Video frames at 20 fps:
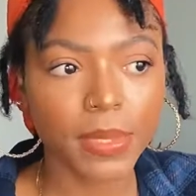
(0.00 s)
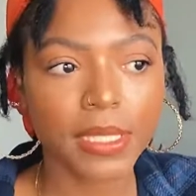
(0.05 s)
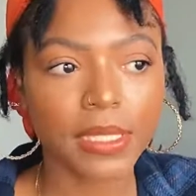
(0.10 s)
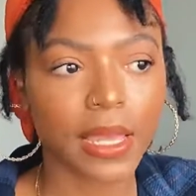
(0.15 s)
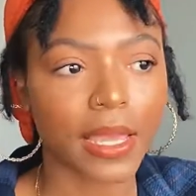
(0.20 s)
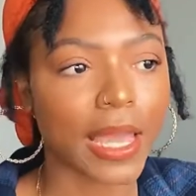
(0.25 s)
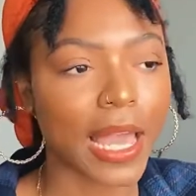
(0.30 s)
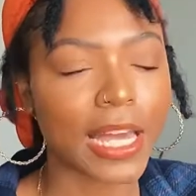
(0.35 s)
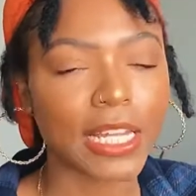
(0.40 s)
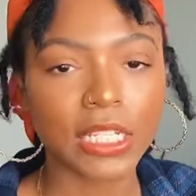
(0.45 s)

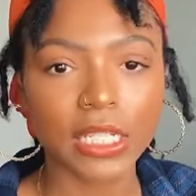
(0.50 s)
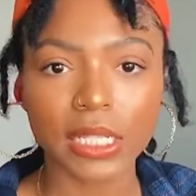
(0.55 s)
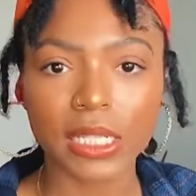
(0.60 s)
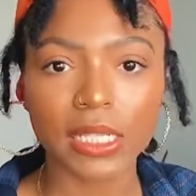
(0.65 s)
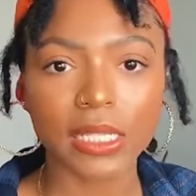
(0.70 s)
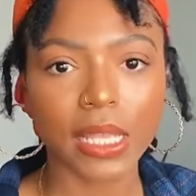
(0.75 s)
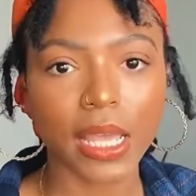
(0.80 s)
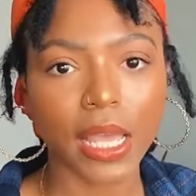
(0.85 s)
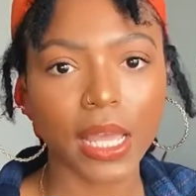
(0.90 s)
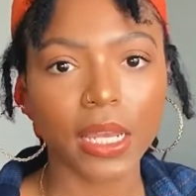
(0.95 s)
like I
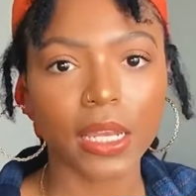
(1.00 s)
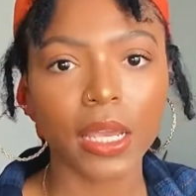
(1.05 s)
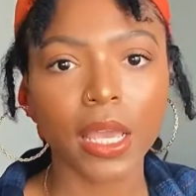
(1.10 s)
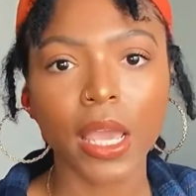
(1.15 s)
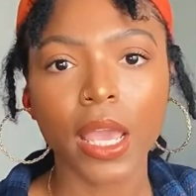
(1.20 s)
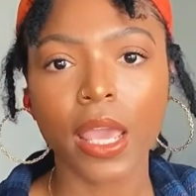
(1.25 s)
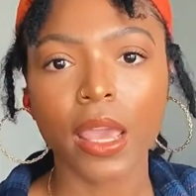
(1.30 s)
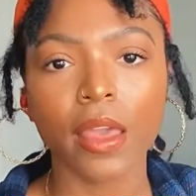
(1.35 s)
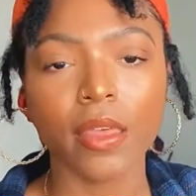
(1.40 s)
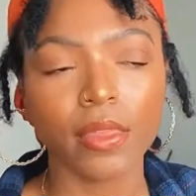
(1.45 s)
just said
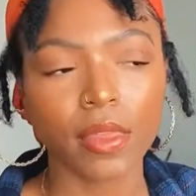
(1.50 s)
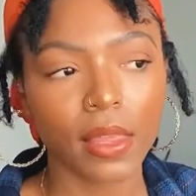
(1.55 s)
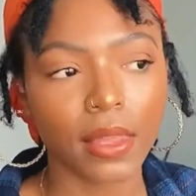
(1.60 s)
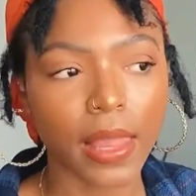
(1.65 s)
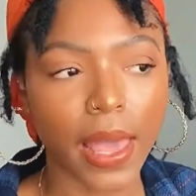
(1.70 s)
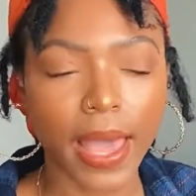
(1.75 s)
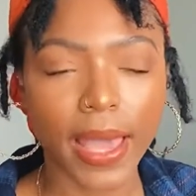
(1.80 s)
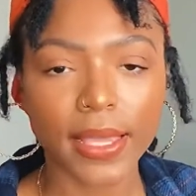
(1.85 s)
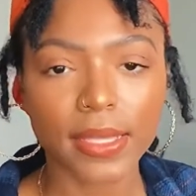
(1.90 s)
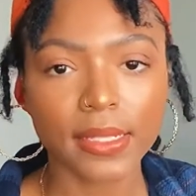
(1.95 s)
in the
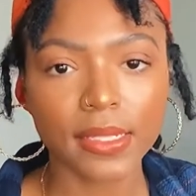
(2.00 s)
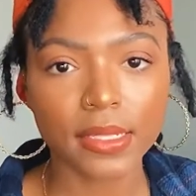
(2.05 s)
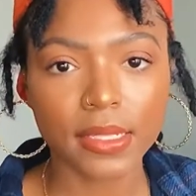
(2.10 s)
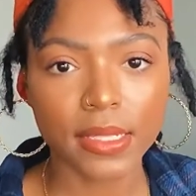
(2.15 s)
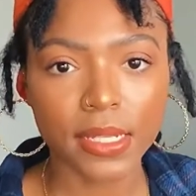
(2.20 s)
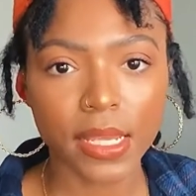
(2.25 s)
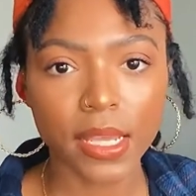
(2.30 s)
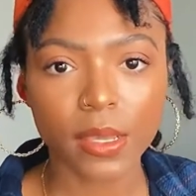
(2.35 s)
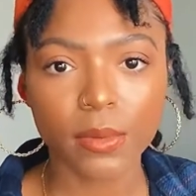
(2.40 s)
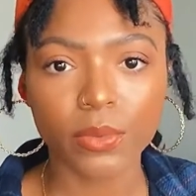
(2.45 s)
last
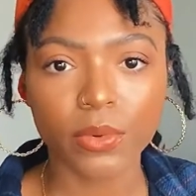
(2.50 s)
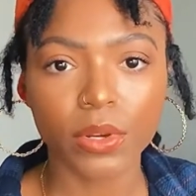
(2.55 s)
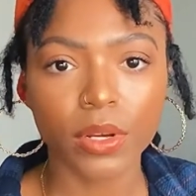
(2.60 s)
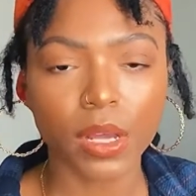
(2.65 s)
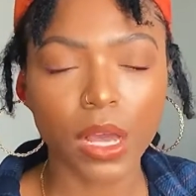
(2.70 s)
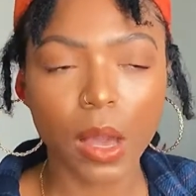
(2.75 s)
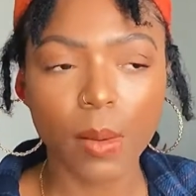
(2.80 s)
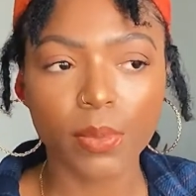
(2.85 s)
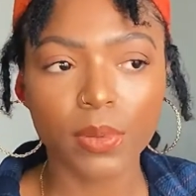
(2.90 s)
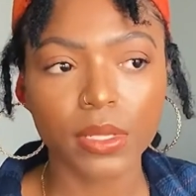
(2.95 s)
tip or a
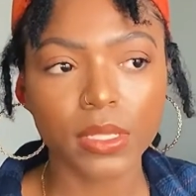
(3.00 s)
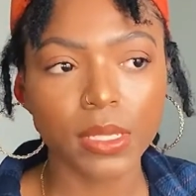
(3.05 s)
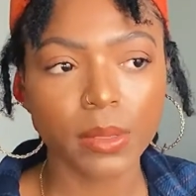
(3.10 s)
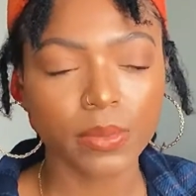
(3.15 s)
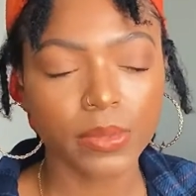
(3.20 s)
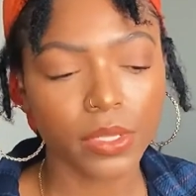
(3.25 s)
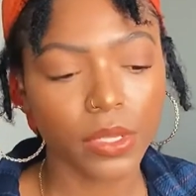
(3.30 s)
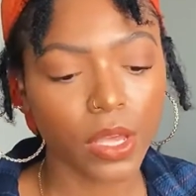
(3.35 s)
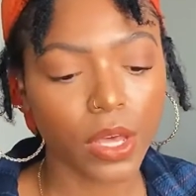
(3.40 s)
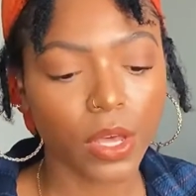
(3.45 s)
couple of
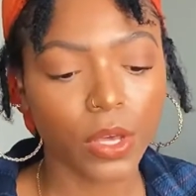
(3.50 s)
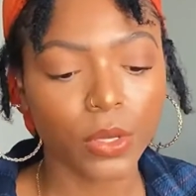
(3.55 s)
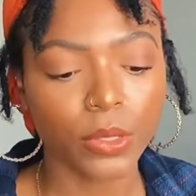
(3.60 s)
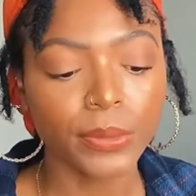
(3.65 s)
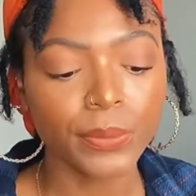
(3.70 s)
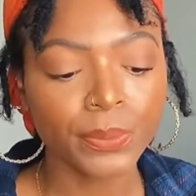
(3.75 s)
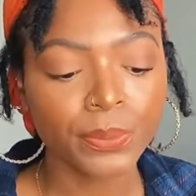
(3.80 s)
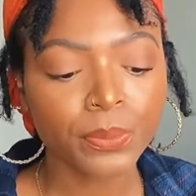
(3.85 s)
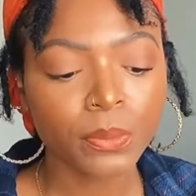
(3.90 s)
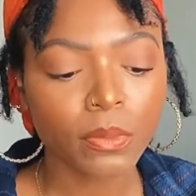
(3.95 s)
tips
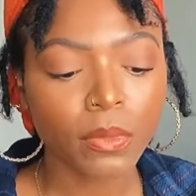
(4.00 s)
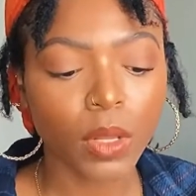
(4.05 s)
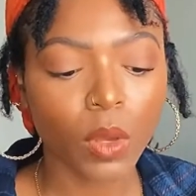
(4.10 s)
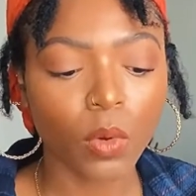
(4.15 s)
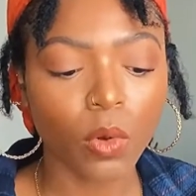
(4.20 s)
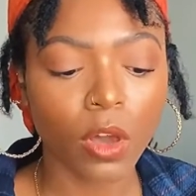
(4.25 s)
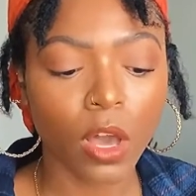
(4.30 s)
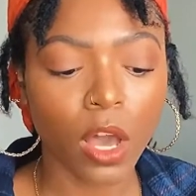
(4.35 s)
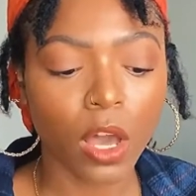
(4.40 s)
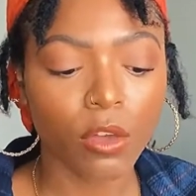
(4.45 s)
ago,
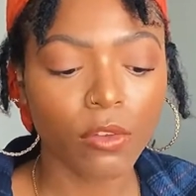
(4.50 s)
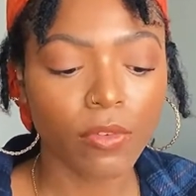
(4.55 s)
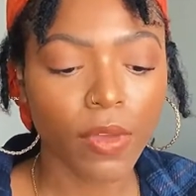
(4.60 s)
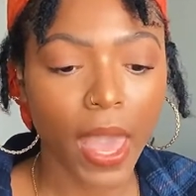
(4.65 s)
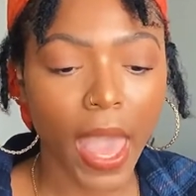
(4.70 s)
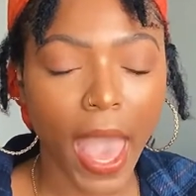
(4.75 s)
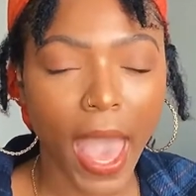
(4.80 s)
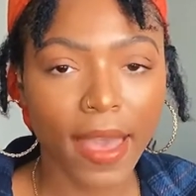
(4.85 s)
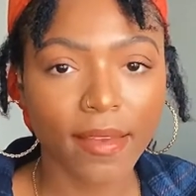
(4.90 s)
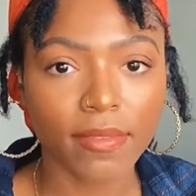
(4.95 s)
of
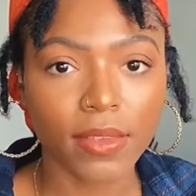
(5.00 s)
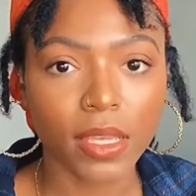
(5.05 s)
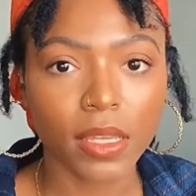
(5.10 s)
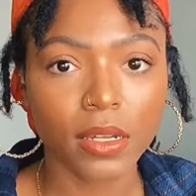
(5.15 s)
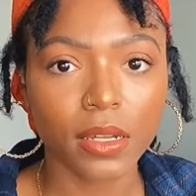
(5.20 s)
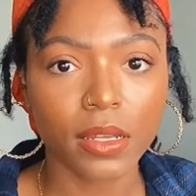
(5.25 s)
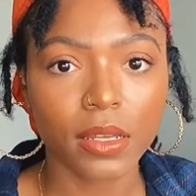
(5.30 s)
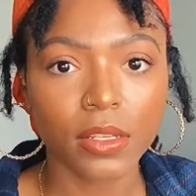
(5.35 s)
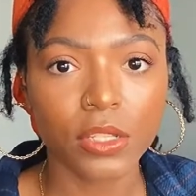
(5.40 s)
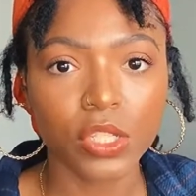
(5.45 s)

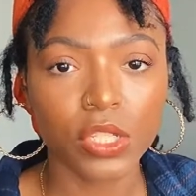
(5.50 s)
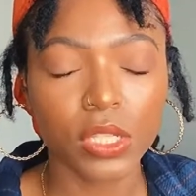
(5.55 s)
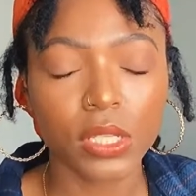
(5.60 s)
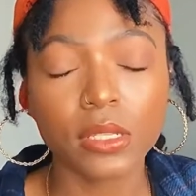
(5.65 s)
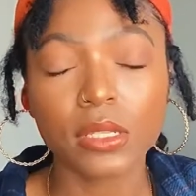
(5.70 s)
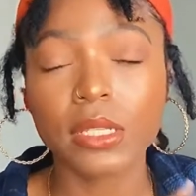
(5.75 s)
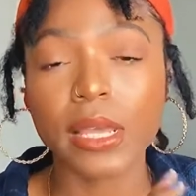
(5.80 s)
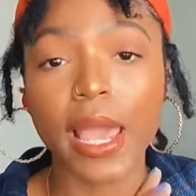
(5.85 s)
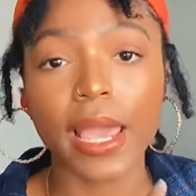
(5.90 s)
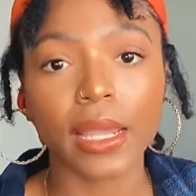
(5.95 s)
having
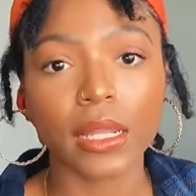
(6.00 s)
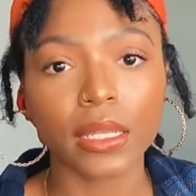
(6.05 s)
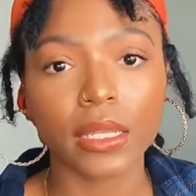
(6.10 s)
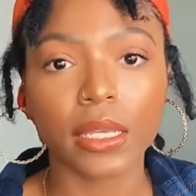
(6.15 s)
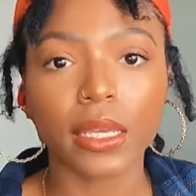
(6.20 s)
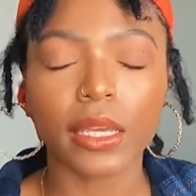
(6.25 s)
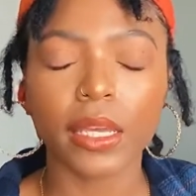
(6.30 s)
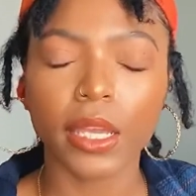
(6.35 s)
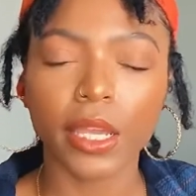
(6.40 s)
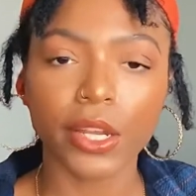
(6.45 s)

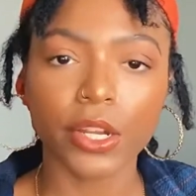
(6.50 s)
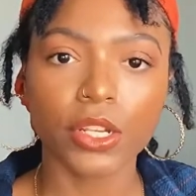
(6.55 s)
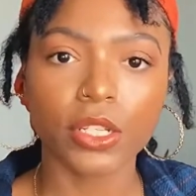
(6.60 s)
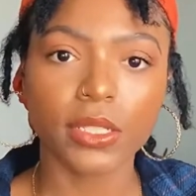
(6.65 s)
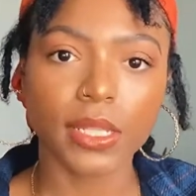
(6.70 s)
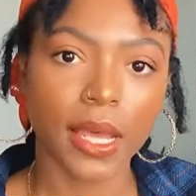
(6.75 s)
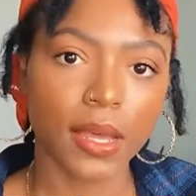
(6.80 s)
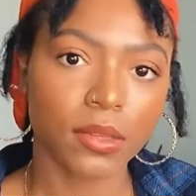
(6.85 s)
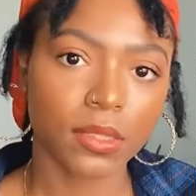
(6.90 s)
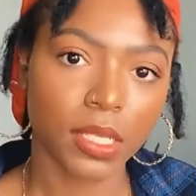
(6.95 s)
tightly
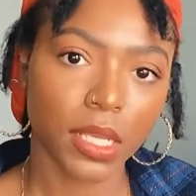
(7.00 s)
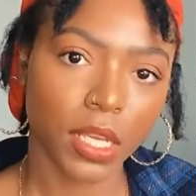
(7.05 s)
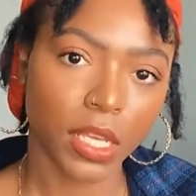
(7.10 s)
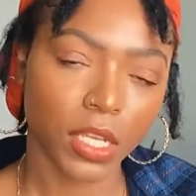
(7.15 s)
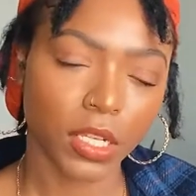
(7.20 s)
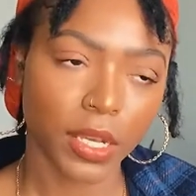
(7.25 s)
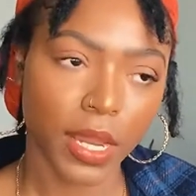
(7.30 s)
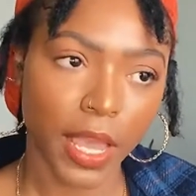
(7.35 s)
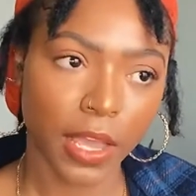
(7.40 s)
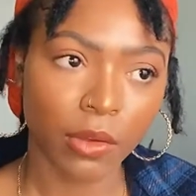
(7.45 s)
hairstyles,
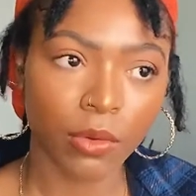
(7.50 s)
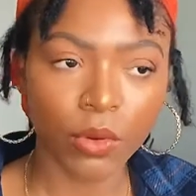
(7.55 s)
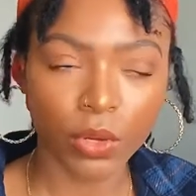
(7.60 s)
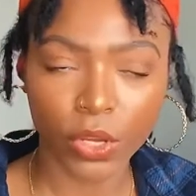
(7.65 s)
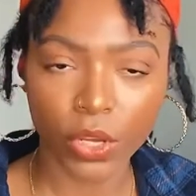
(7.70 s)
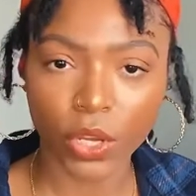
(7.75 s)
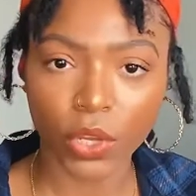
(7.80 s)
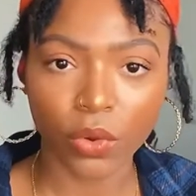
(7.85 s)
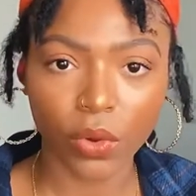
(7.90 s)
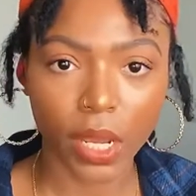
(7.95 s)
and that will
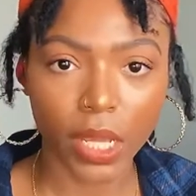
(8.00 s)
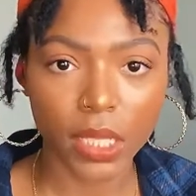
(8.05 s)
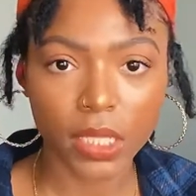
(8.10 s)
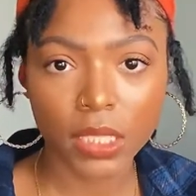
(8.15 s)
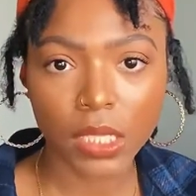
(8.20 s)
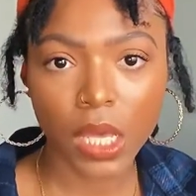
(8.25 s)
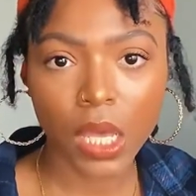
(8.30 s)
create